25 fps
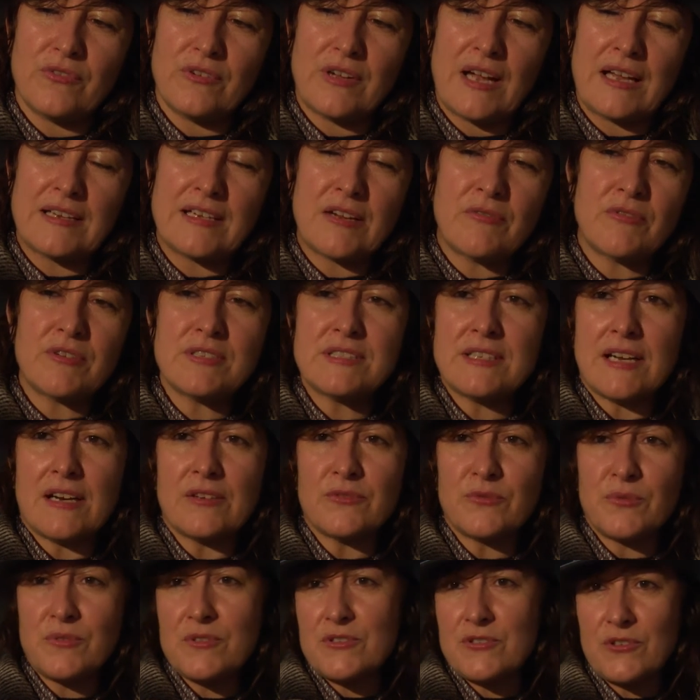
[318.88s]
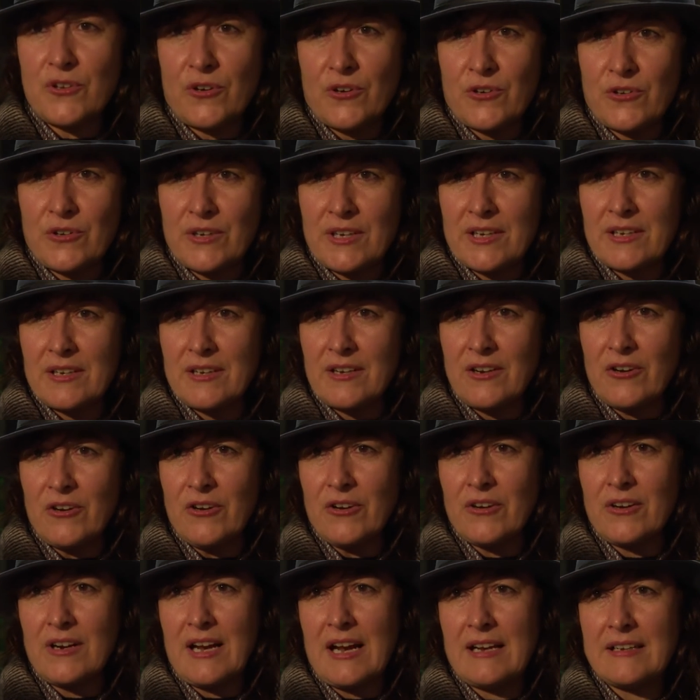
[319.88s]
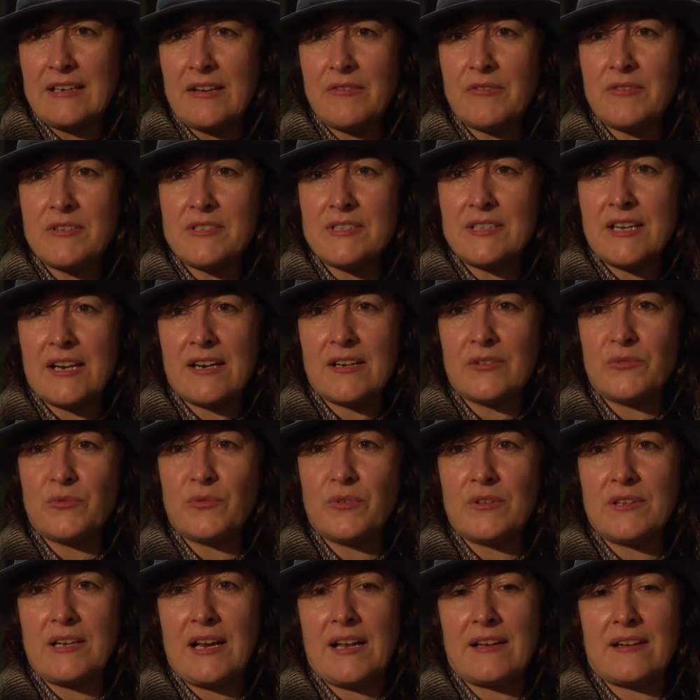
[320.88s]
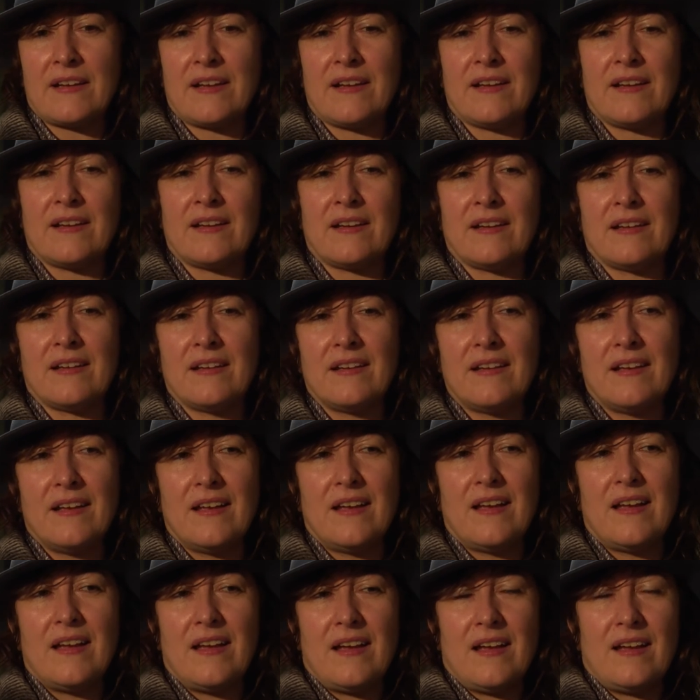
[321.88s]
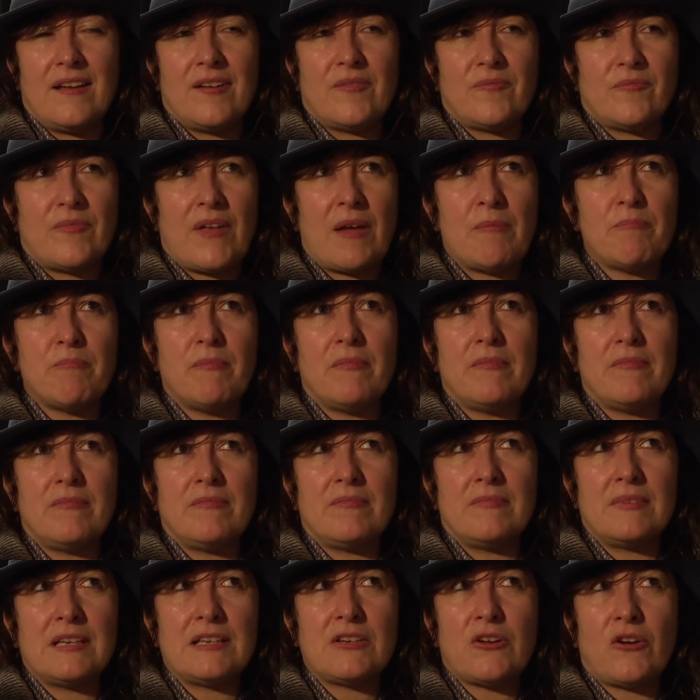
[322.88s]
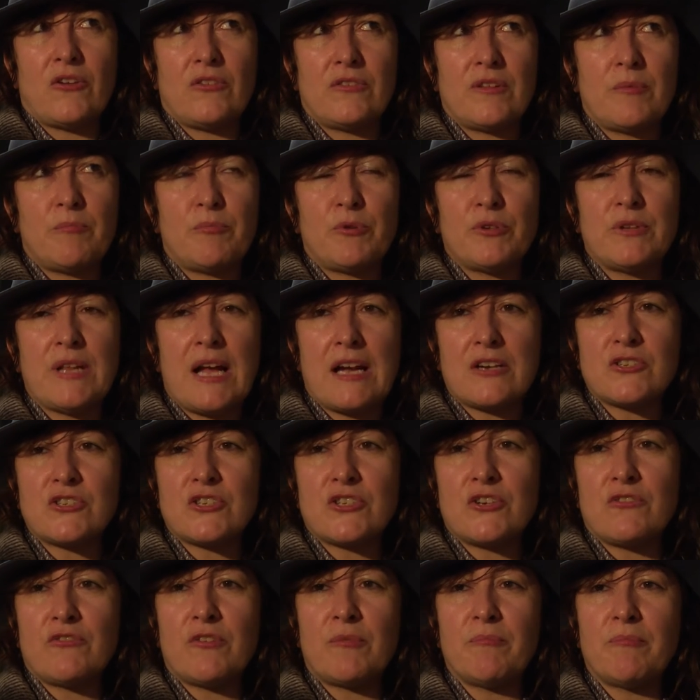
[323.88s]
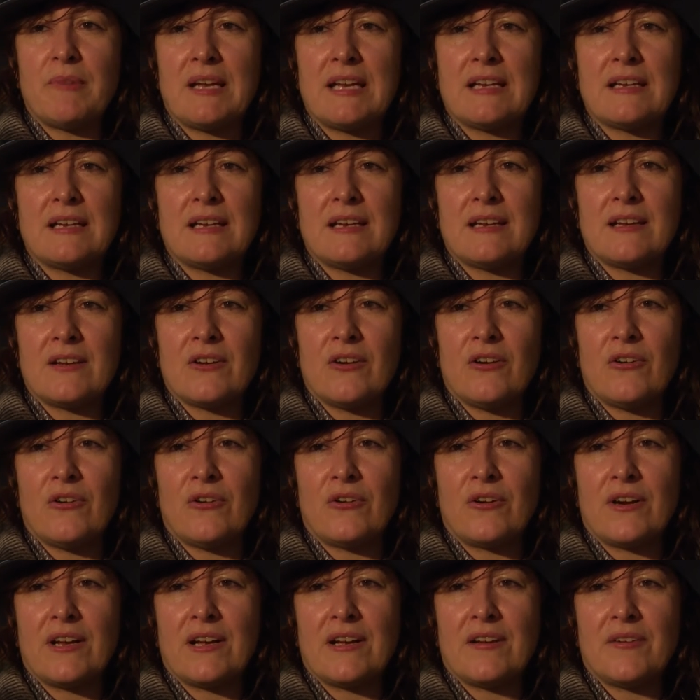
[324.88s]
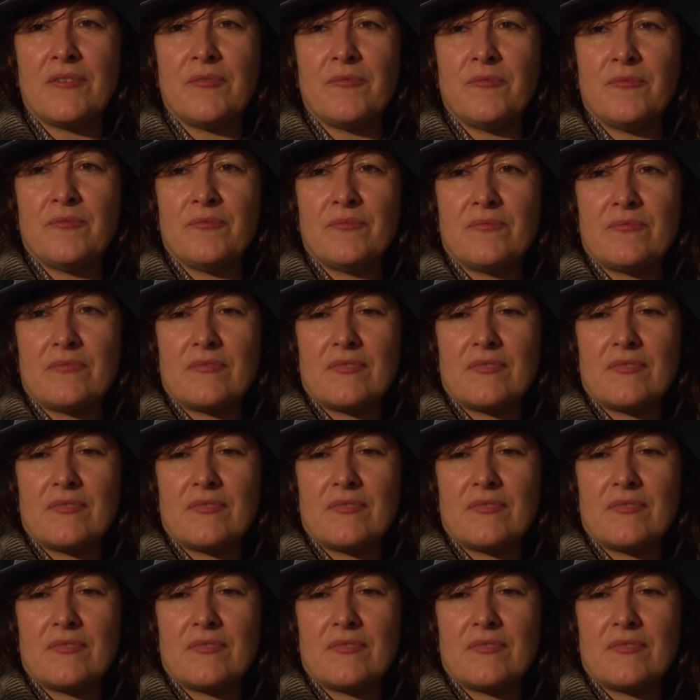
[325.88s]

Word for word: I never start with story or I never start with like a, a you know, the production of a meaning or a, um,